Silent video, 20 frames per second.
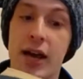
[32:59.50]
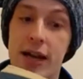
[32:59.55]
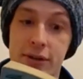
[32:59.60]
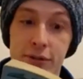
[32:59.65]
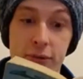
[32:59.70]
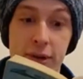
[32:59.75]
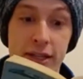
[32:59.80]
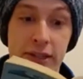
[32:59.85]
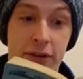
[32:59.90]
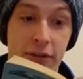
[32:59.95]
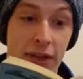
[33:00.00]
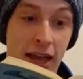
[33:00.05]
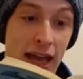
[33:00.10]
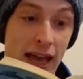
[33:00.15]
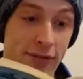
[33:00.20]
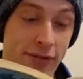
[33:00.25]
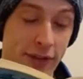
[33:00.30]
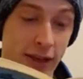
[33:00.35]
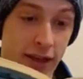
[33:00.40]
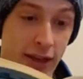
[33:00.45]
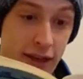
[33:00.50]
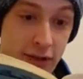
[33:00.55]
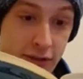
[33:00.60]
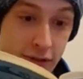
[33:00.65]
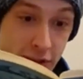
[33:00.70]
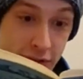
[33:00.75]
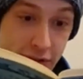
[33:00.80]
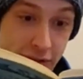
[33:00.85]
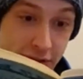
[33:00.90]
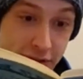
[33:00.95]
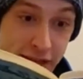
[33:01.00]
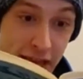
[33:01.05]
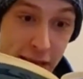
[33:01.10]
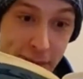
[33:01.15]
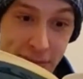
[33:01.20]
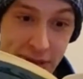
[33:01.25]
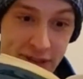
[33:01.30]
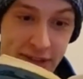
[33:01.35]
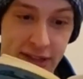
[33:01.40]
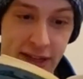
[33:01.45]
not to rescue the halfling and just
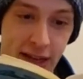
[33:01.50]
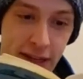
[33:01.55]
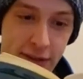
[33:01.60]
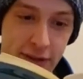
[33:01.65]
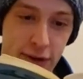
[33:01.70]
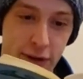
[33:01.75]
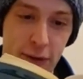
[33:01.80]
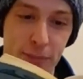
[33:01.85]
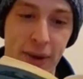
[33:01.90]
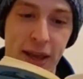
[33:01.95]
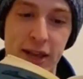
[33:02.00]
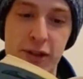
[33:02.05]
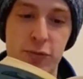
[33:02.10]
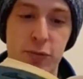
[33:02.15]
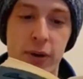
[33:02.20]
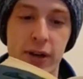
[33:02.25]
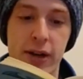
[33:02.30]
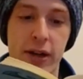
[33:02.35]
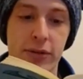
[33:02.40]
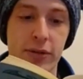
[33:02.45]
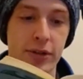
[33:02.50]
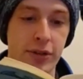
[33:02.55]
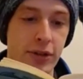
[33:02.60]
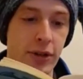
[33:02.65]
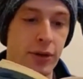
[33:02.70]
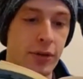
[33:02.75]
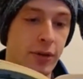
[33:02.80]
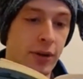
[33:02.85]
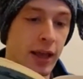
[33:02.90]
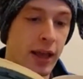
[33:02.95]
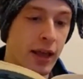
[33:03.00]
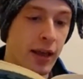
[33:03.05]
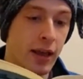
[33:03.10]
escape instead, turn to page 102.